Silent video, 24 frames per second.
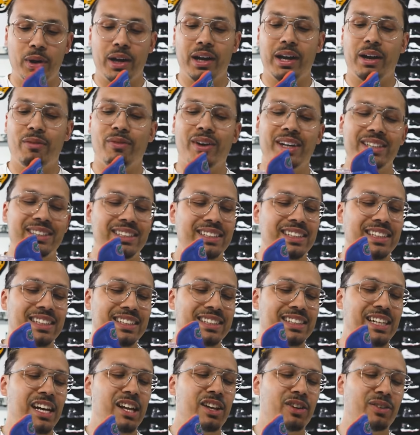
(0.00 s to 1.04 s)
But if I see
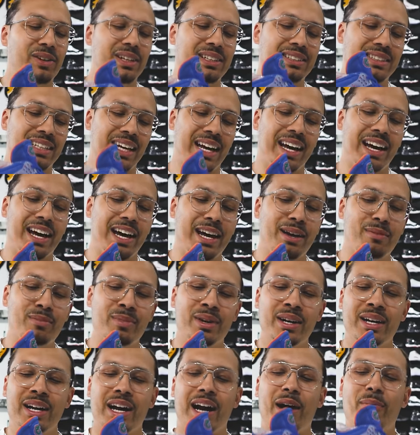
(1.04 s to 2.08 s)
this yellow in time,
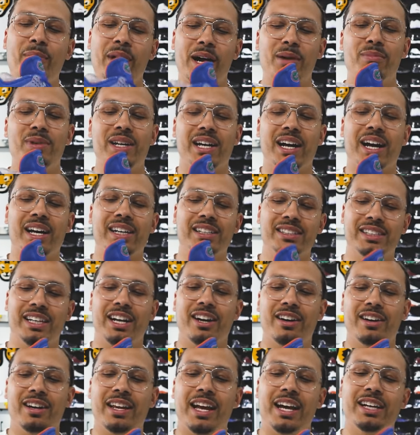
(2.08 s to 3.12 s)
I might be kind of
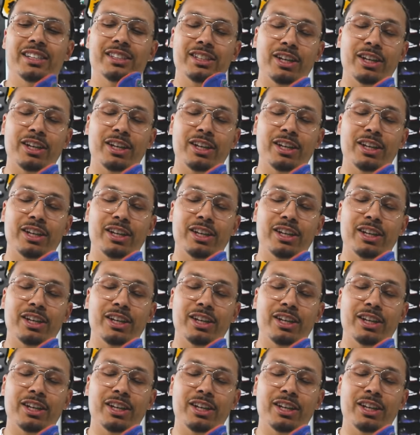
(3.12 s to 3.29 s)
scared of that.